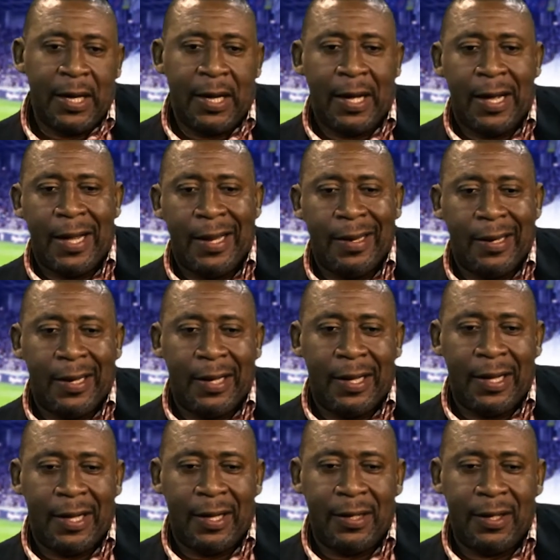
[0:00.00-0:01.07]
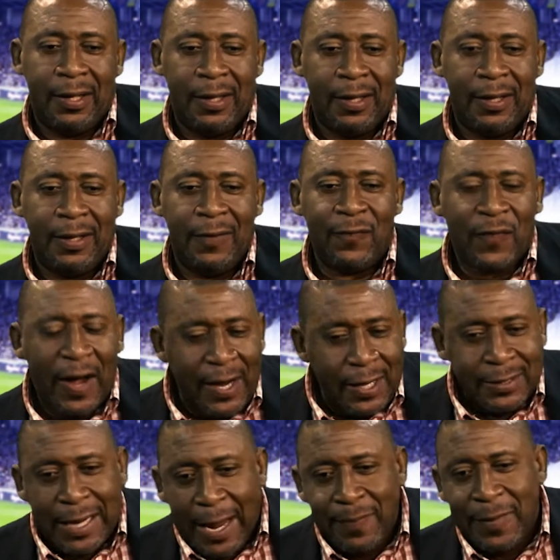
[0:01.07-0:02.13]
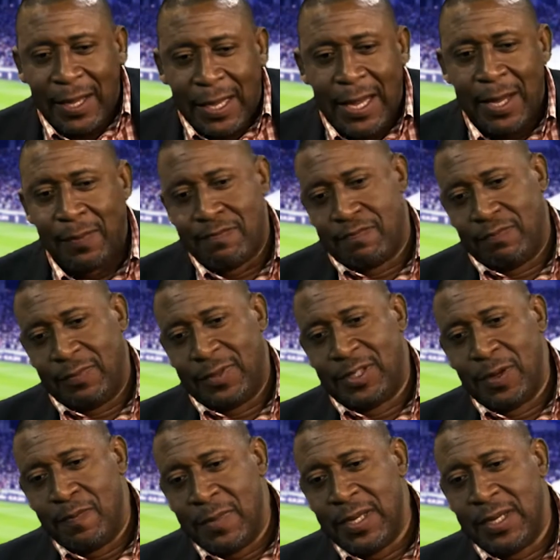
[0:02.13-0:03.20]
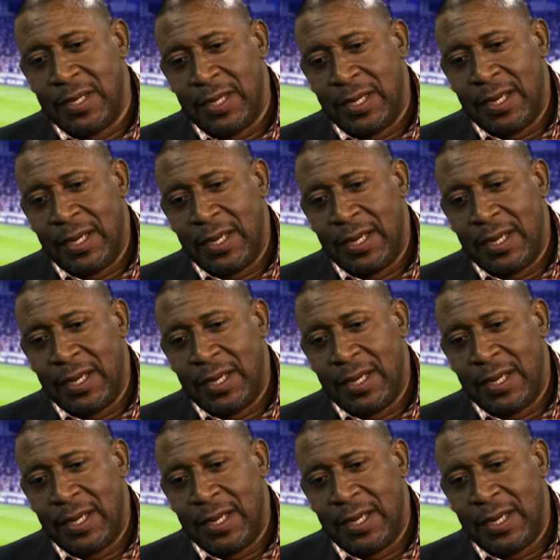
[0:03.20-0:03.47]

And the final time they came to me,